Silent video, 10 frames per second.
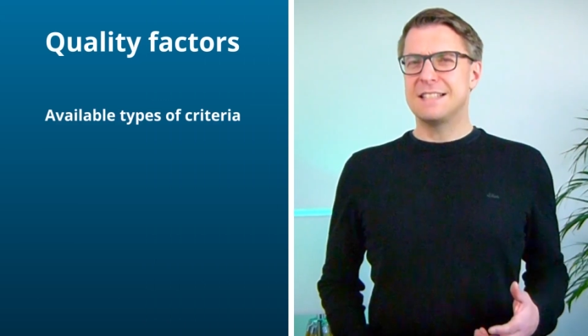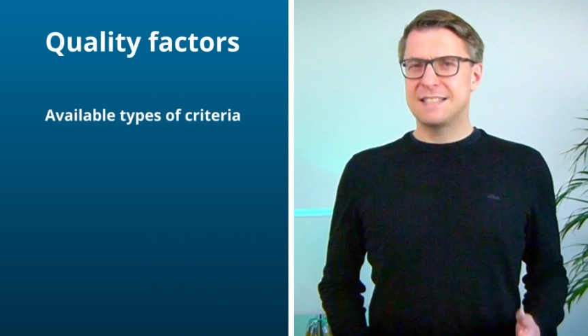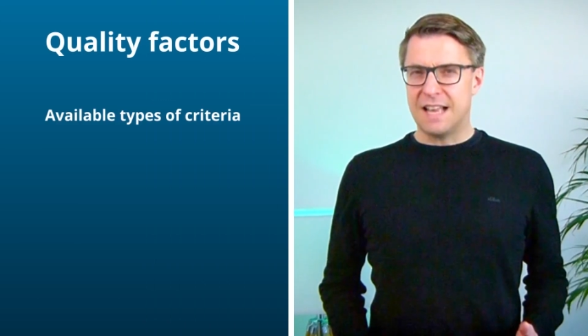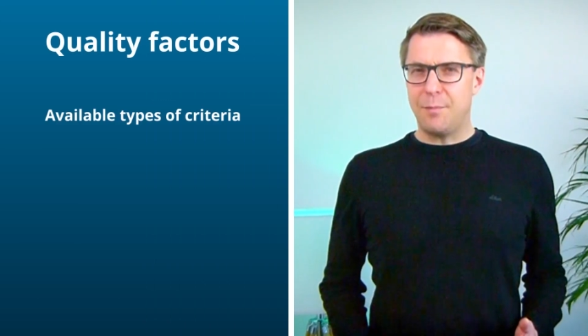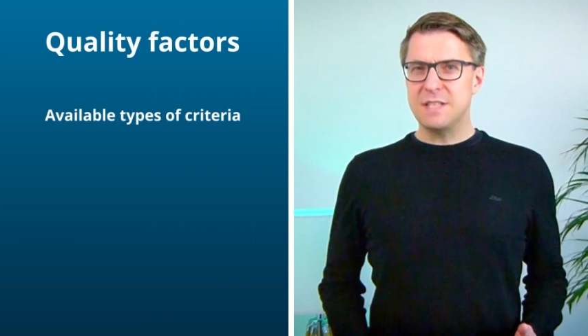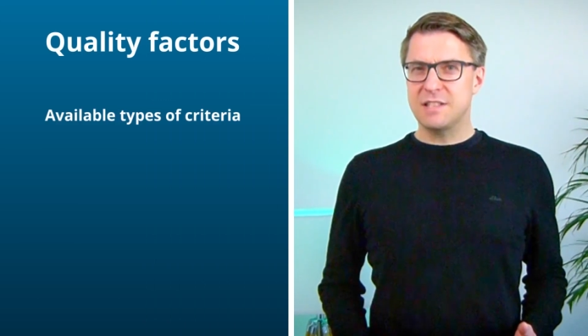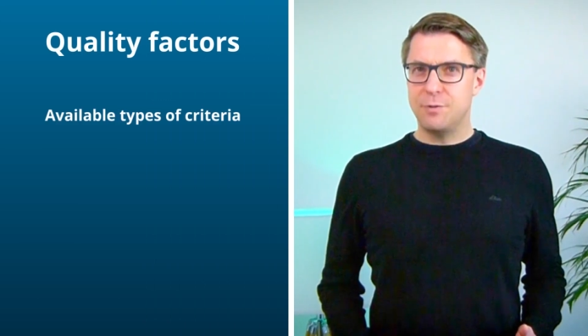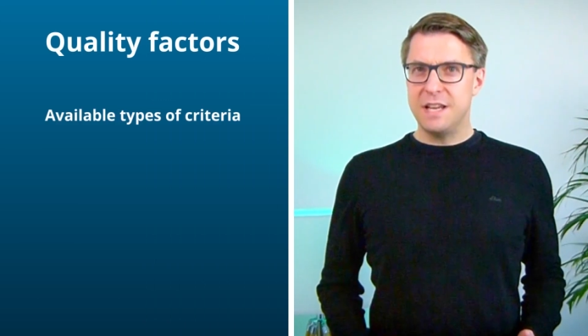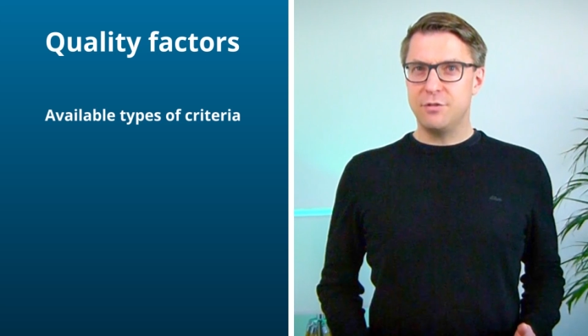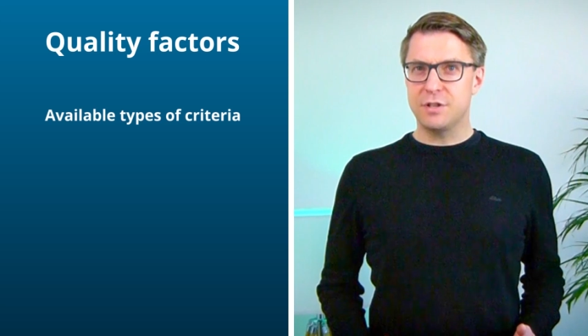Some
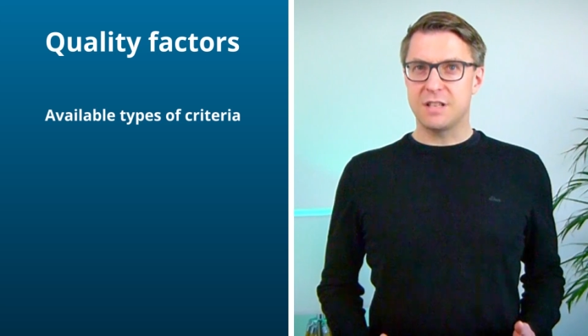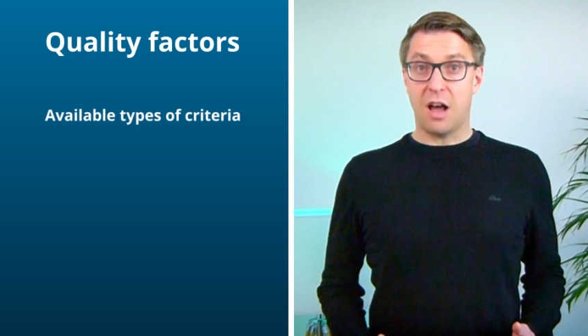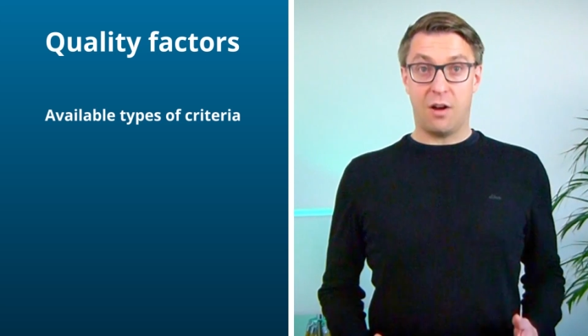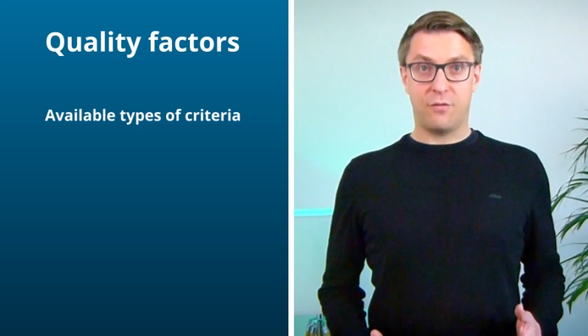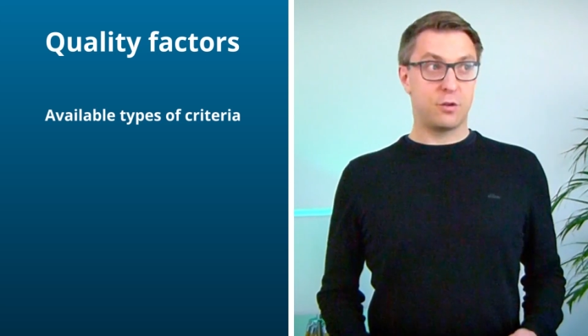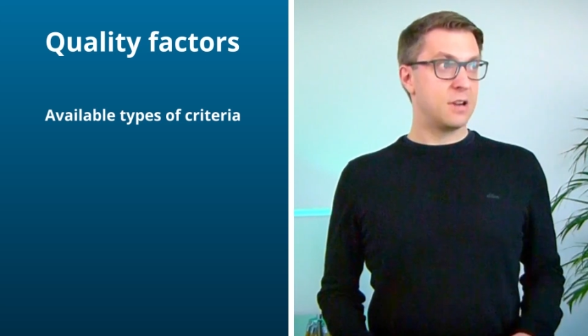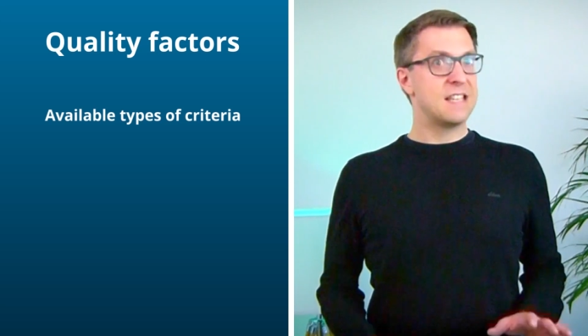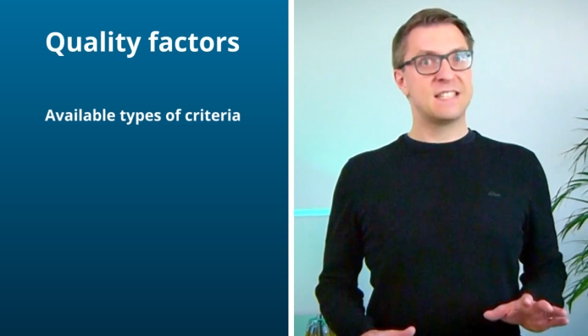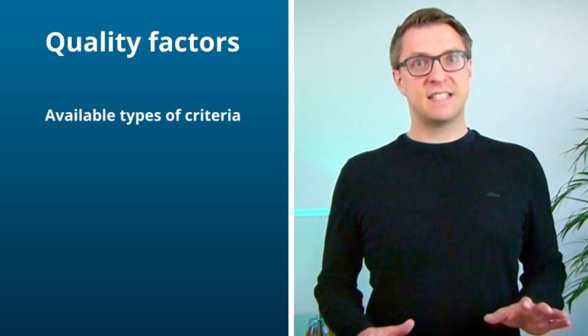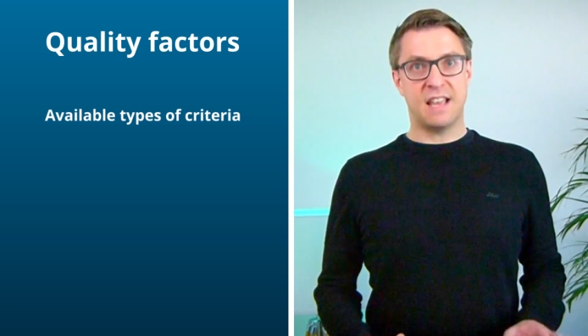screeners offer
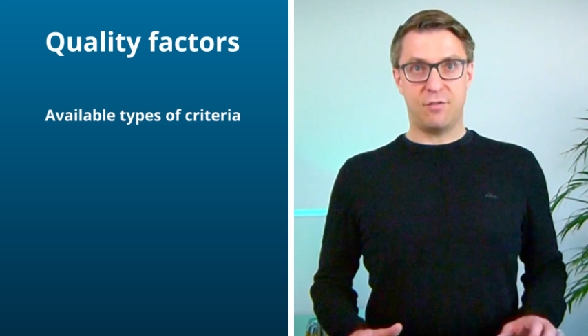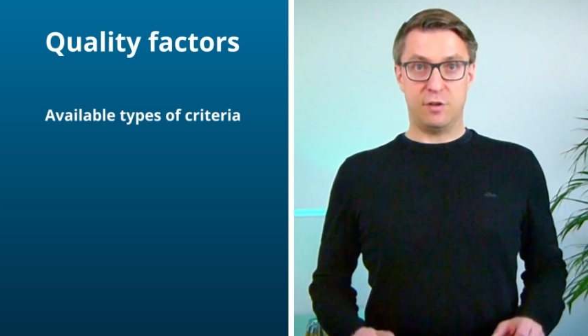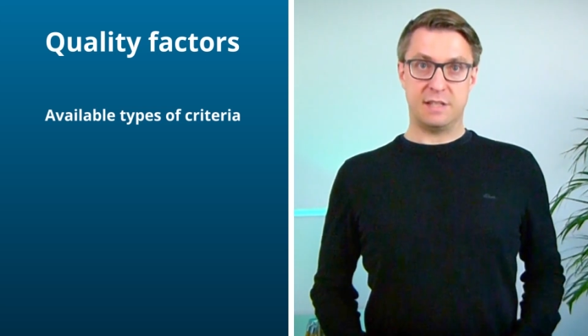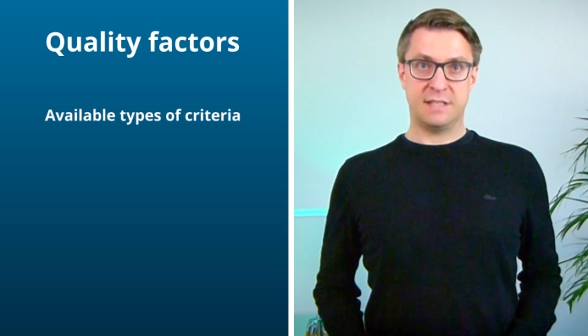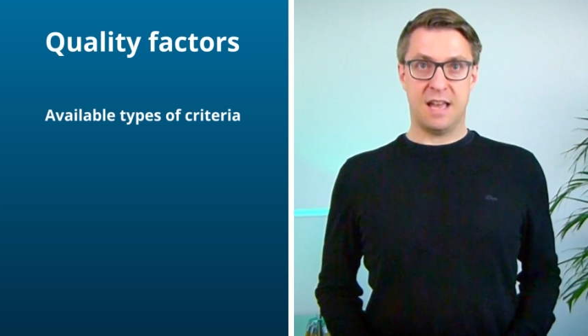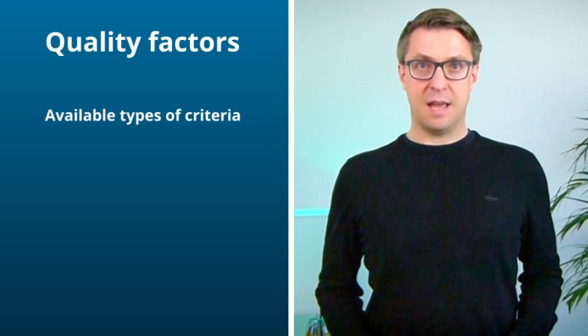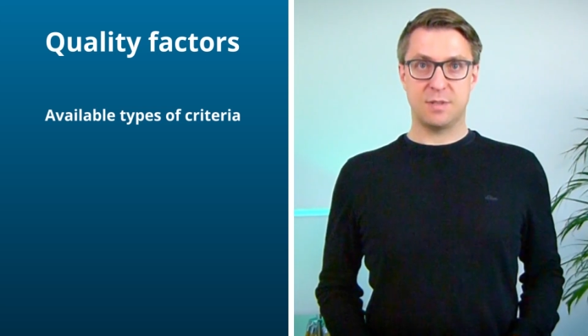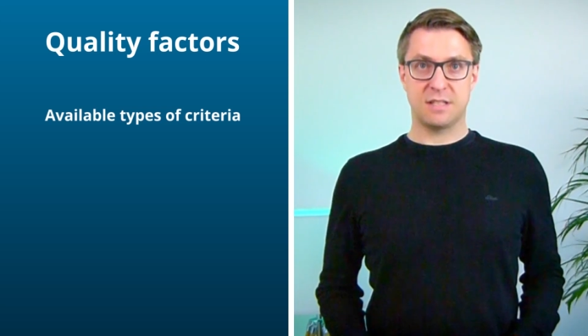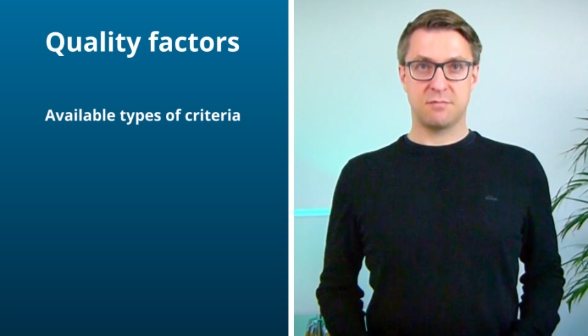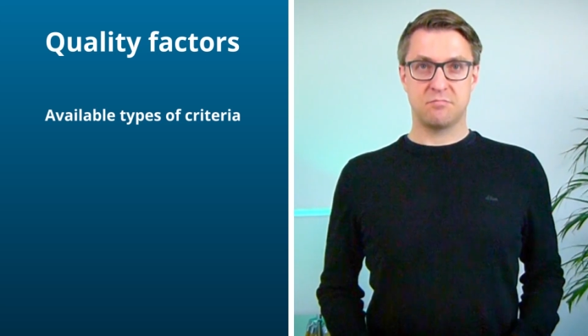several
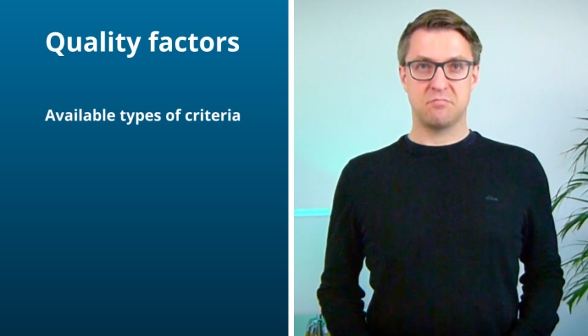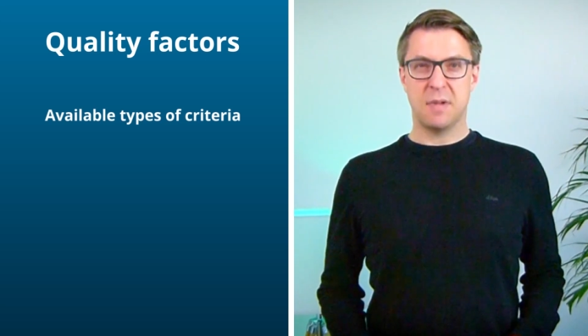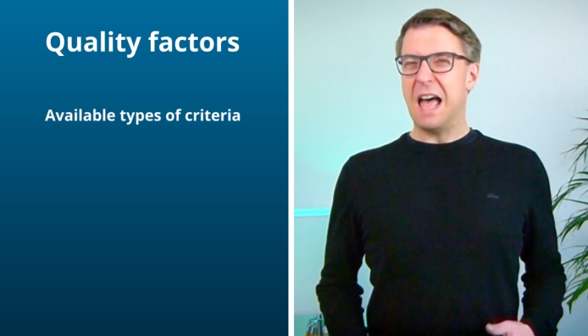types,